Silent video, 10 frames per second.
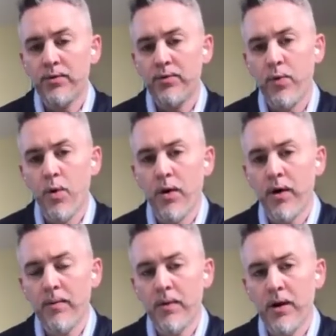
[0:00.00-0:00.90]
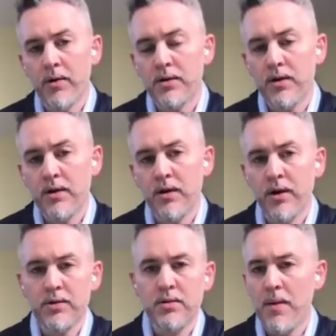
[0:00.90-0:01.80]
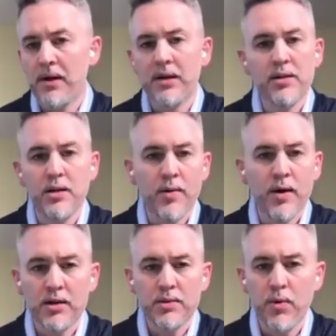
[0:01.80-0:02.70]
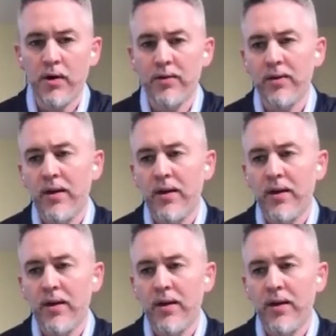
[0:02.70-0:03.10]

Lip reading: for, to maybe continue on in sports.